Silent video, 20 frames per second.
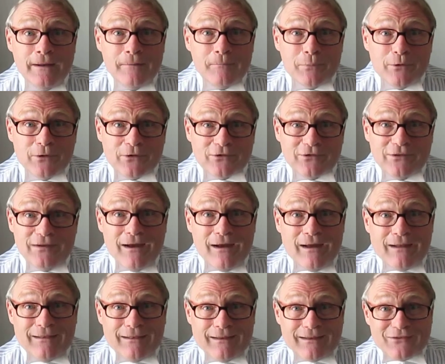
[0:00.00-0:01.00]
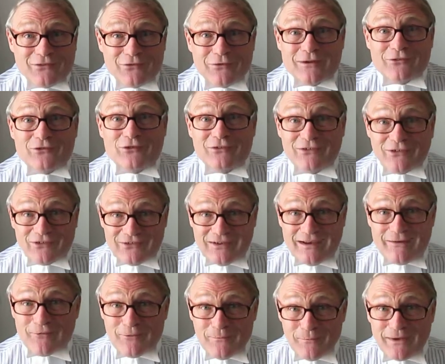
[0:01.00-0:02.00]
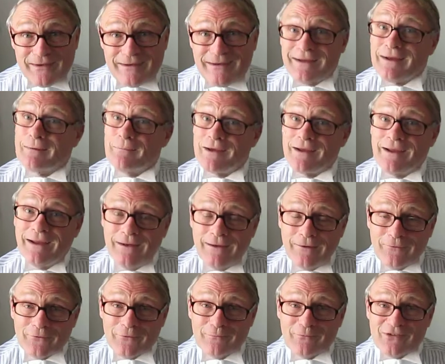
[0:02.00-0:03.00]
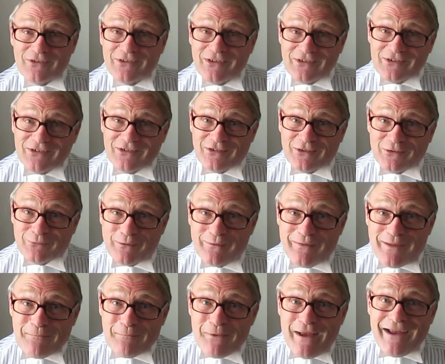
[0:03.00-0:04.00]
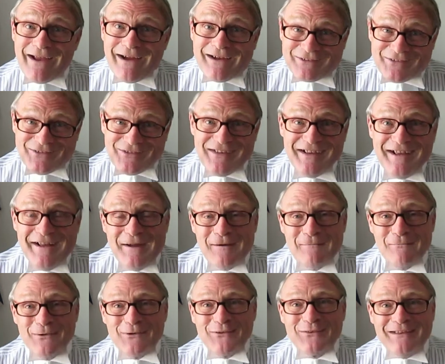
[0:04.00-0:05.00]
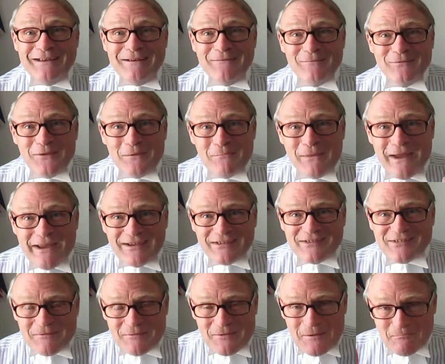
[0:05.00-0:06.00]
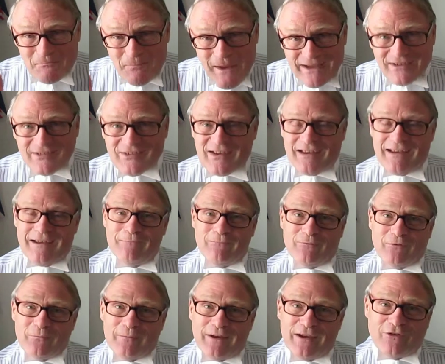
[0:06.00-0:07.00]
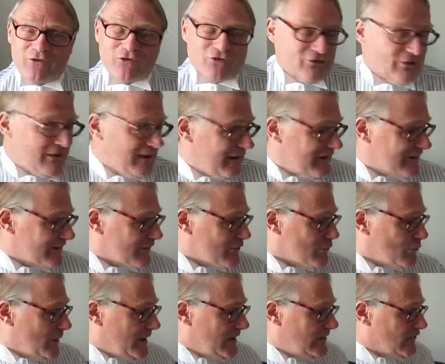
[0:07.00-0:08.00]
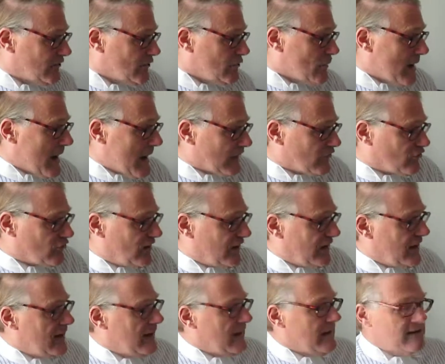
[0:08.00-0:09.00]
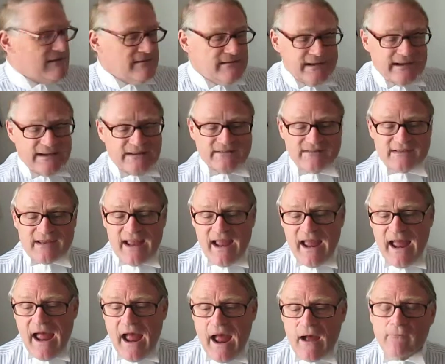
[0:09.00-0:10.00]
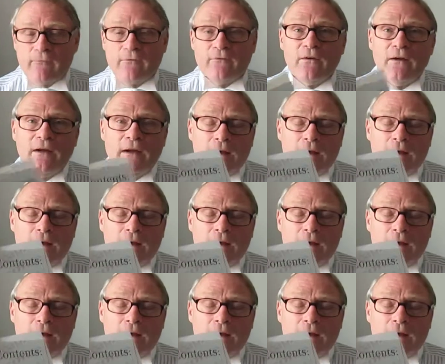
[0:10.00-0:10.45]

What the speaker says: personally I like to actually just have the money coming from solicitors when they pay us. But the basic information is that we do actually need to have